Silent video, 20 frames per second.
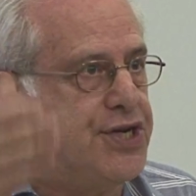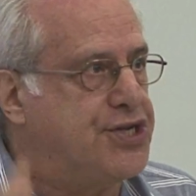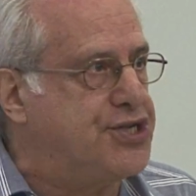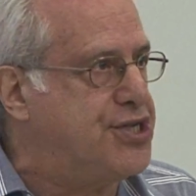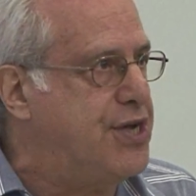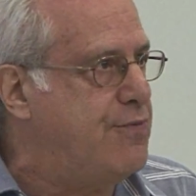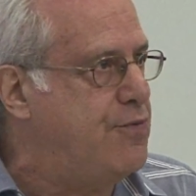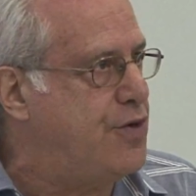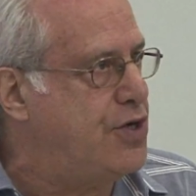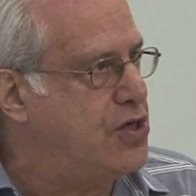to
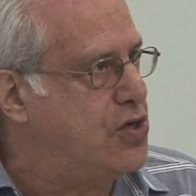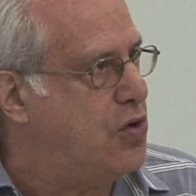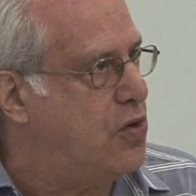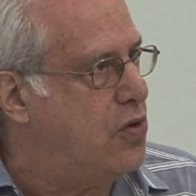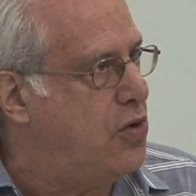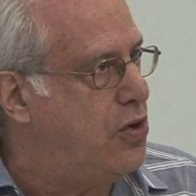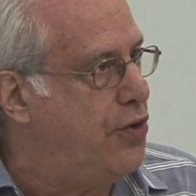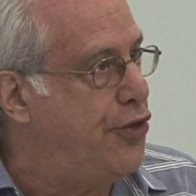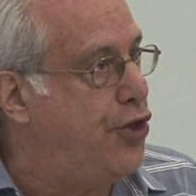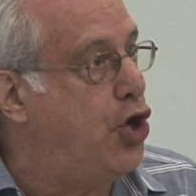someone
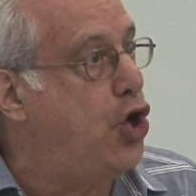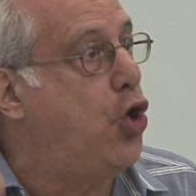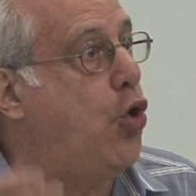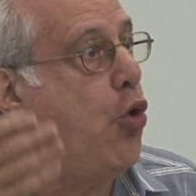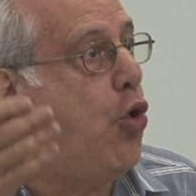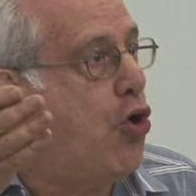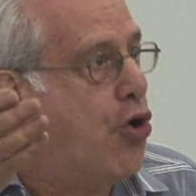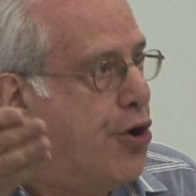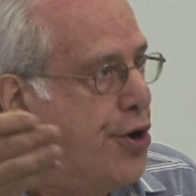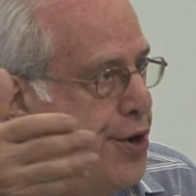called the
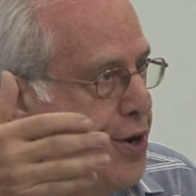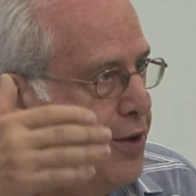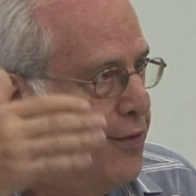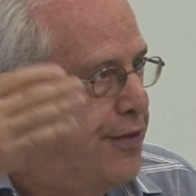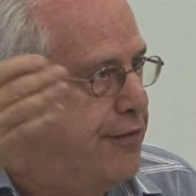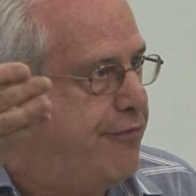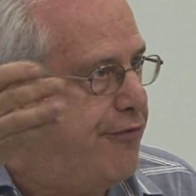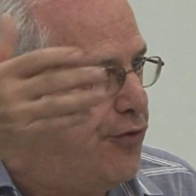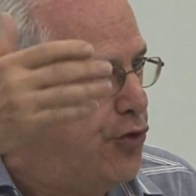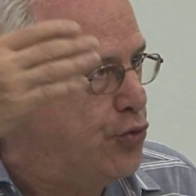lord,
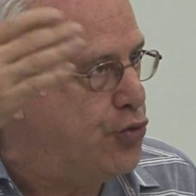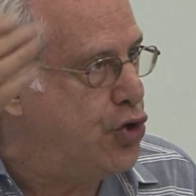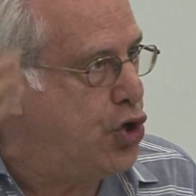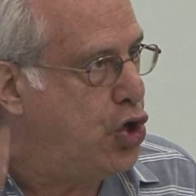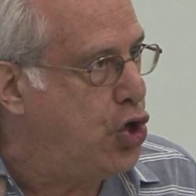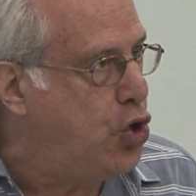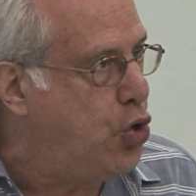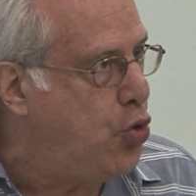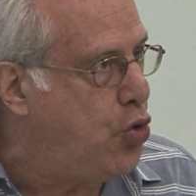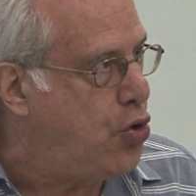the
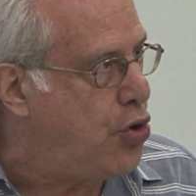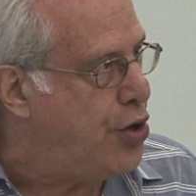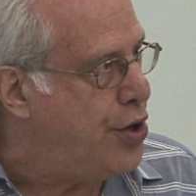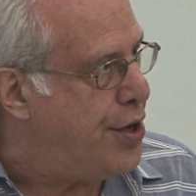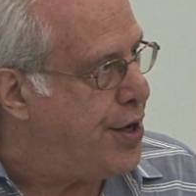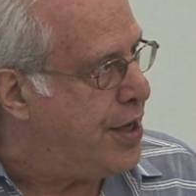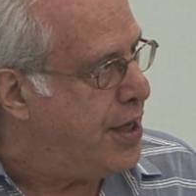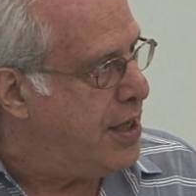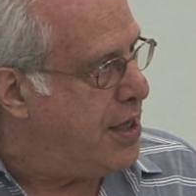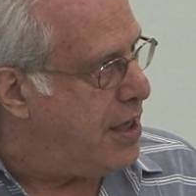feudal
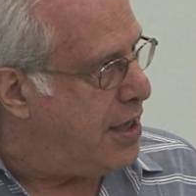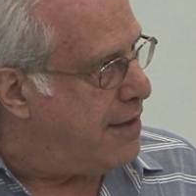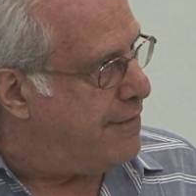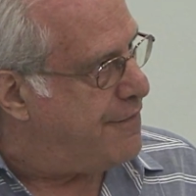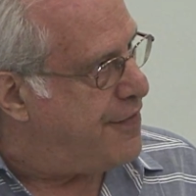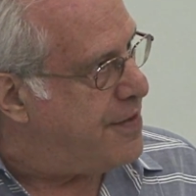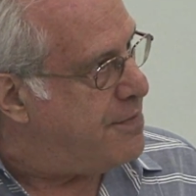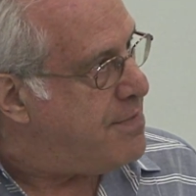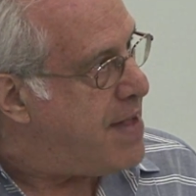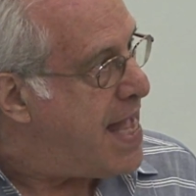lord
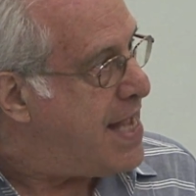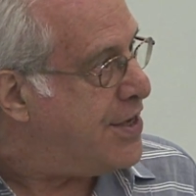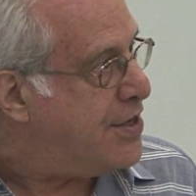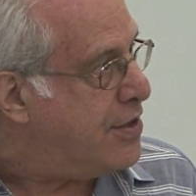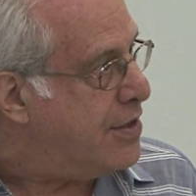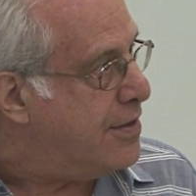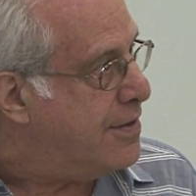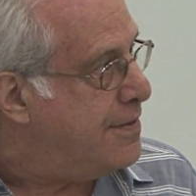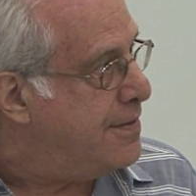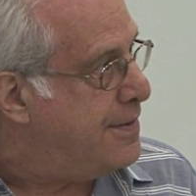of the
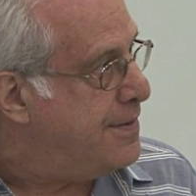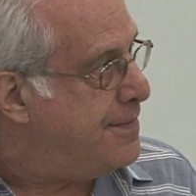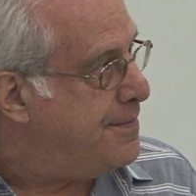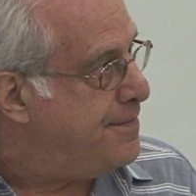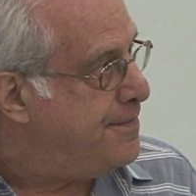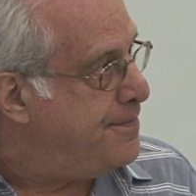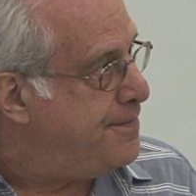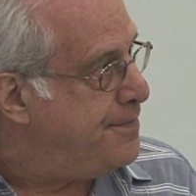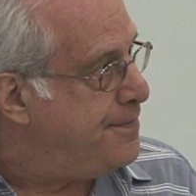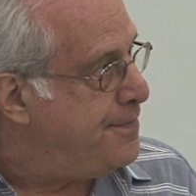manor.
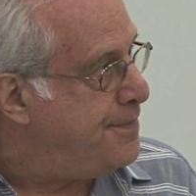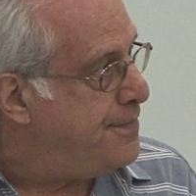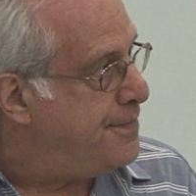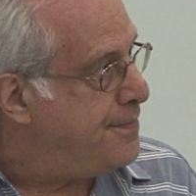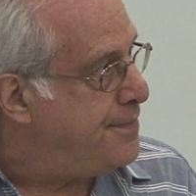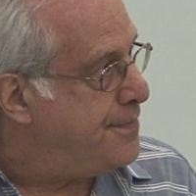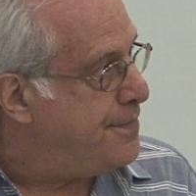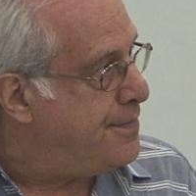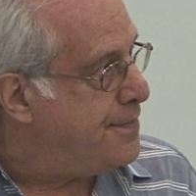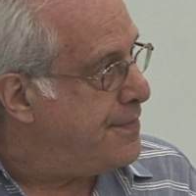
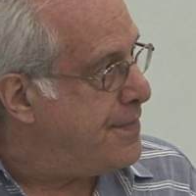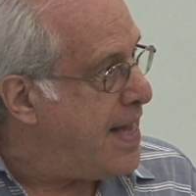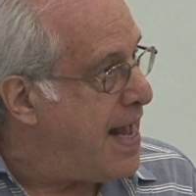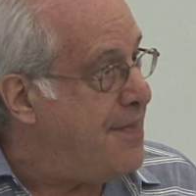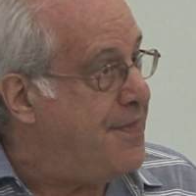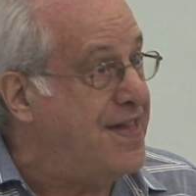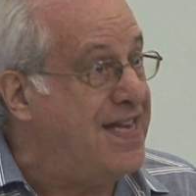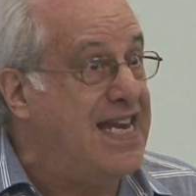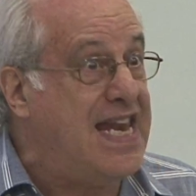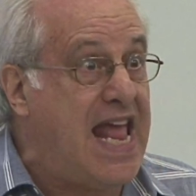
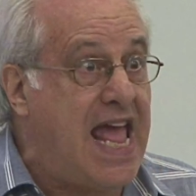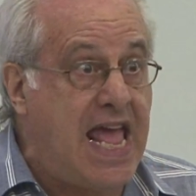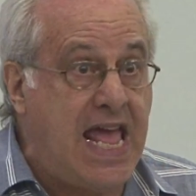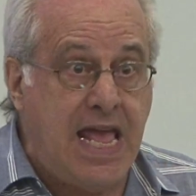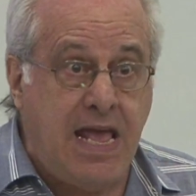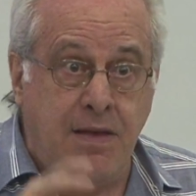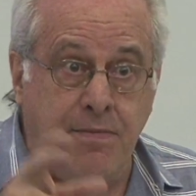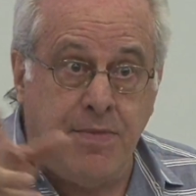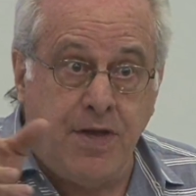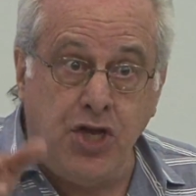And the
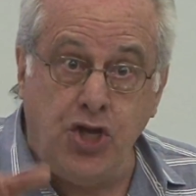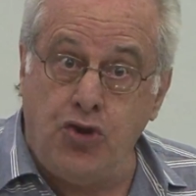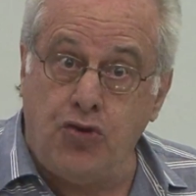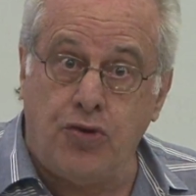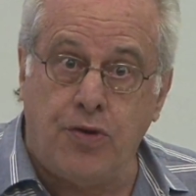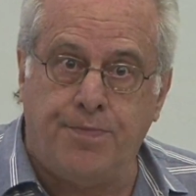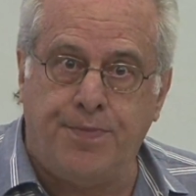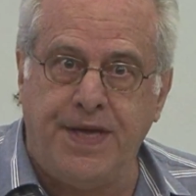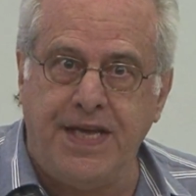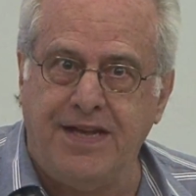name in
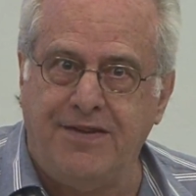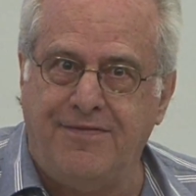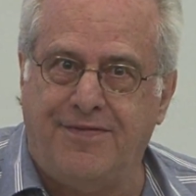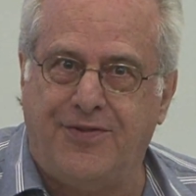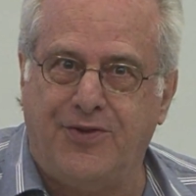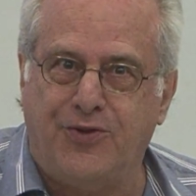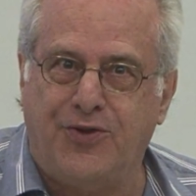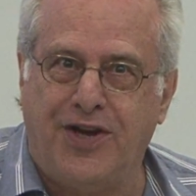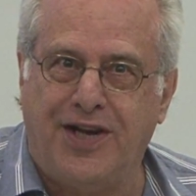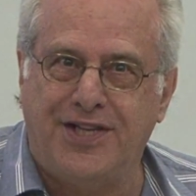European
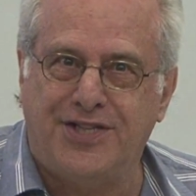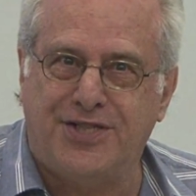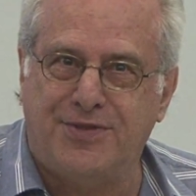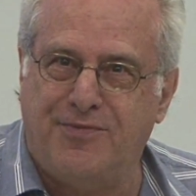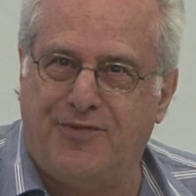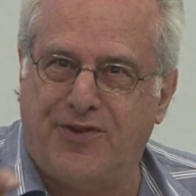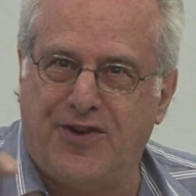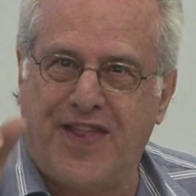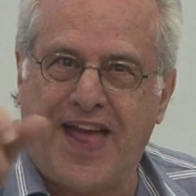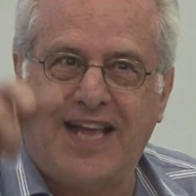feudalism
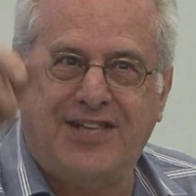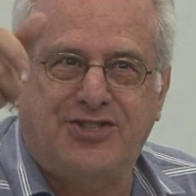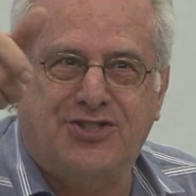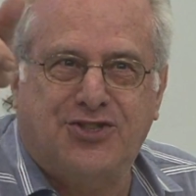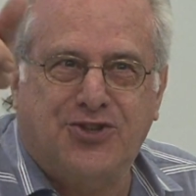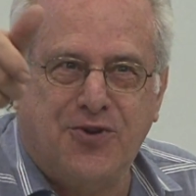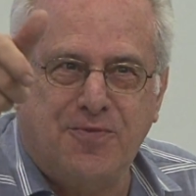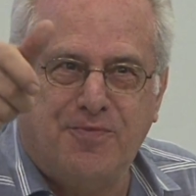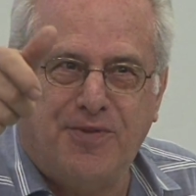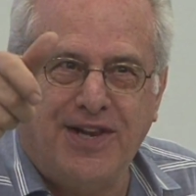for that
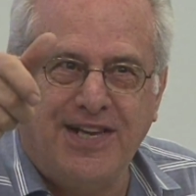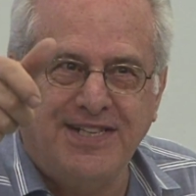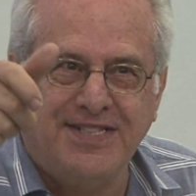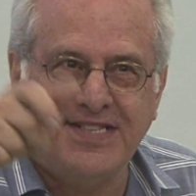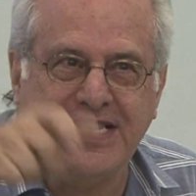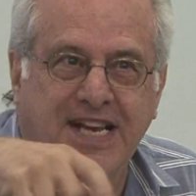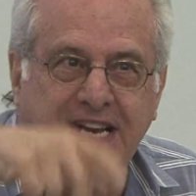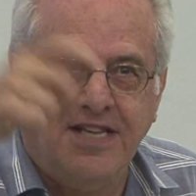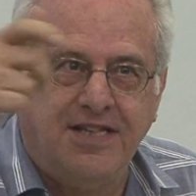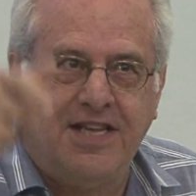
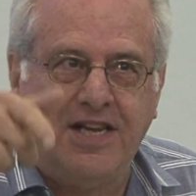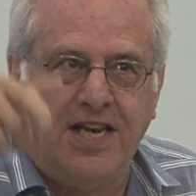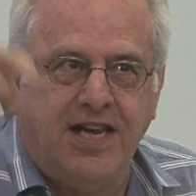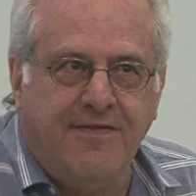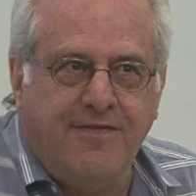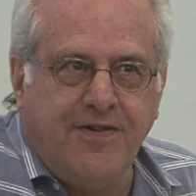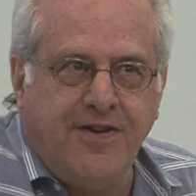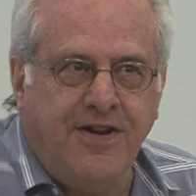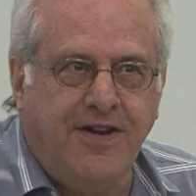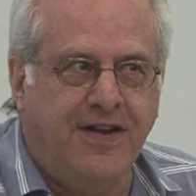surplus
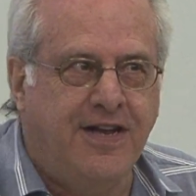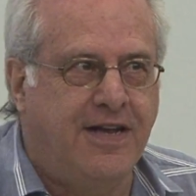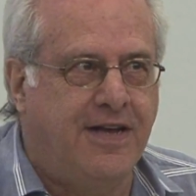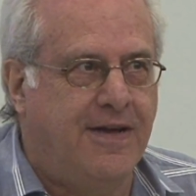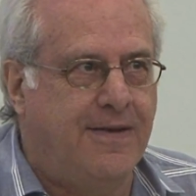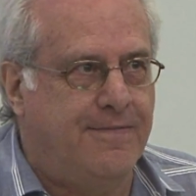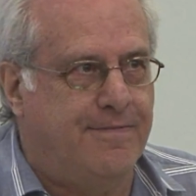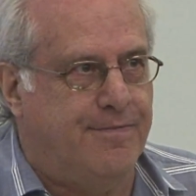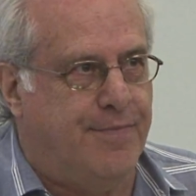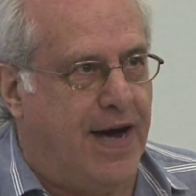delivered
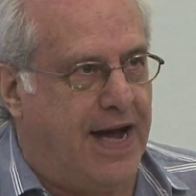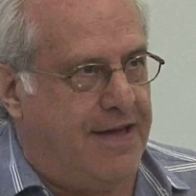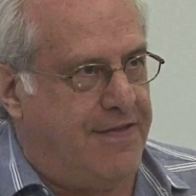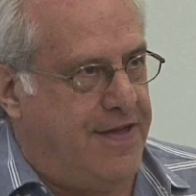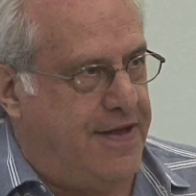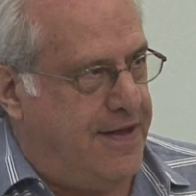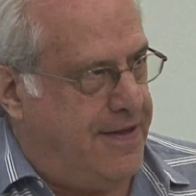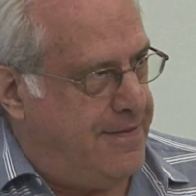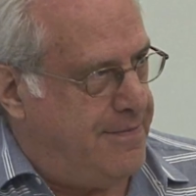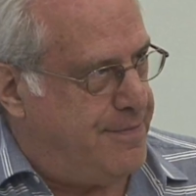by
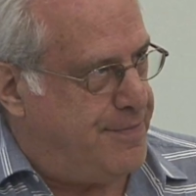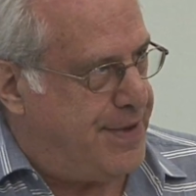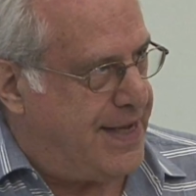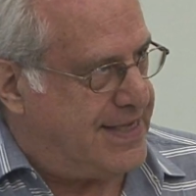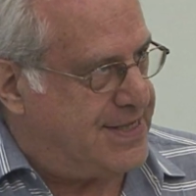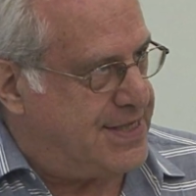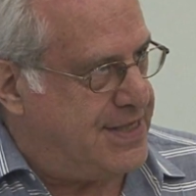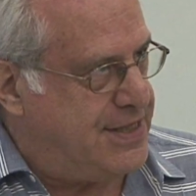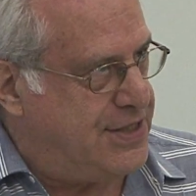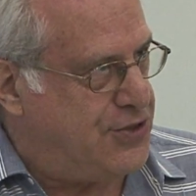the
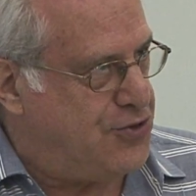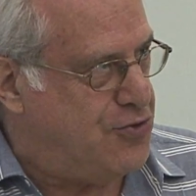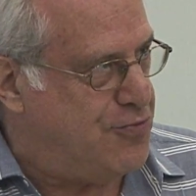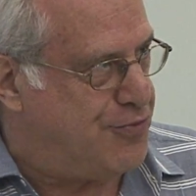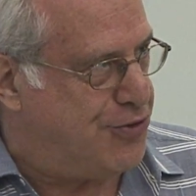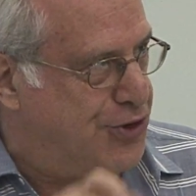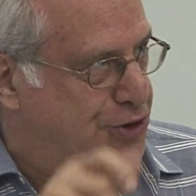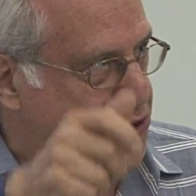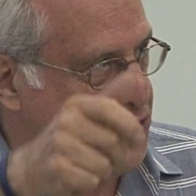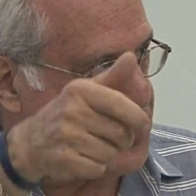peasant who
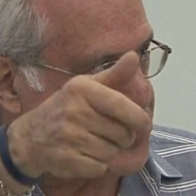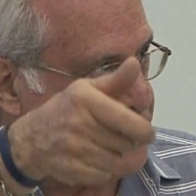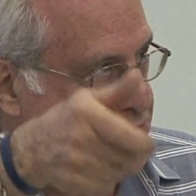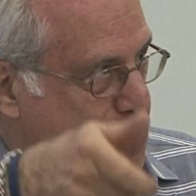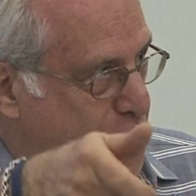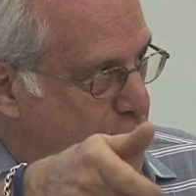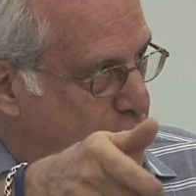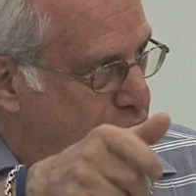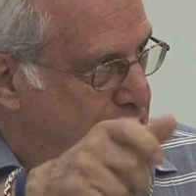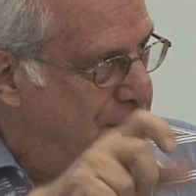produced
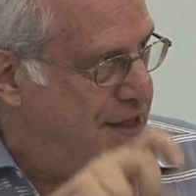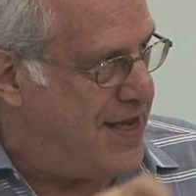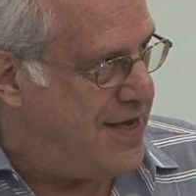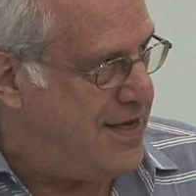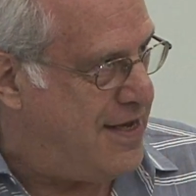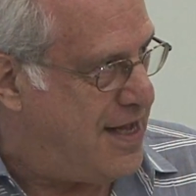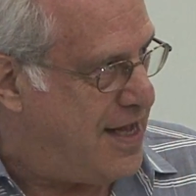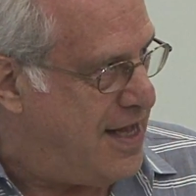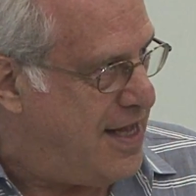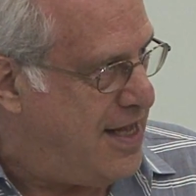more
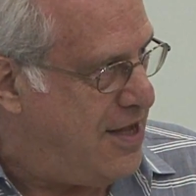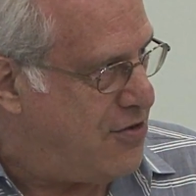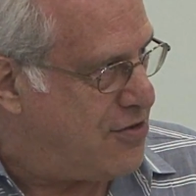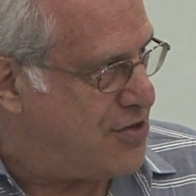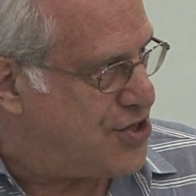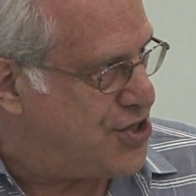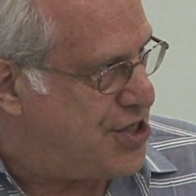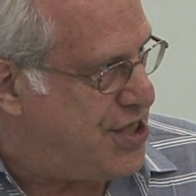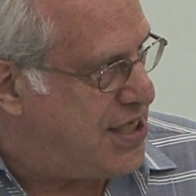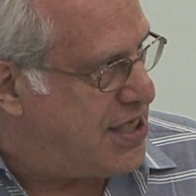than he or
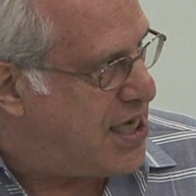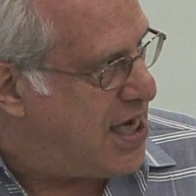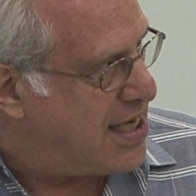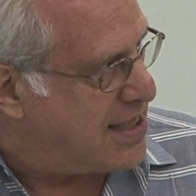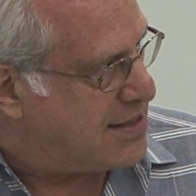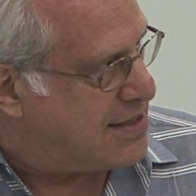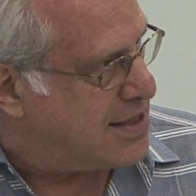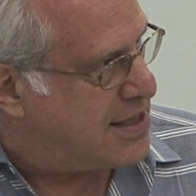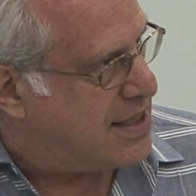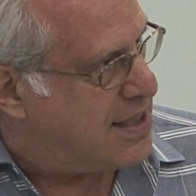she
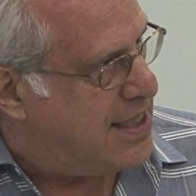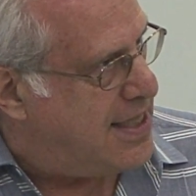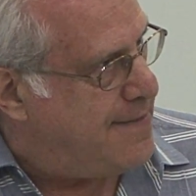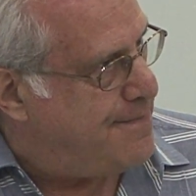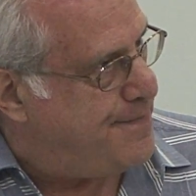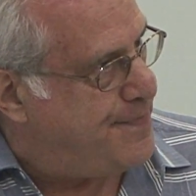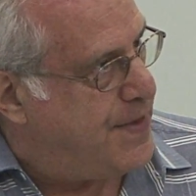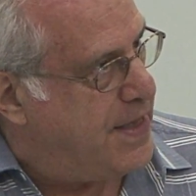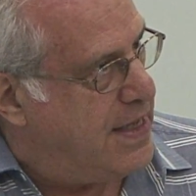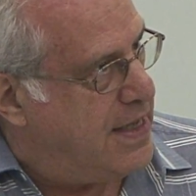got to
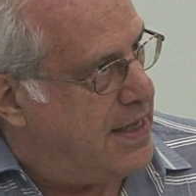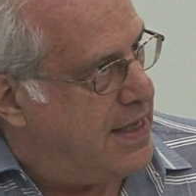keep,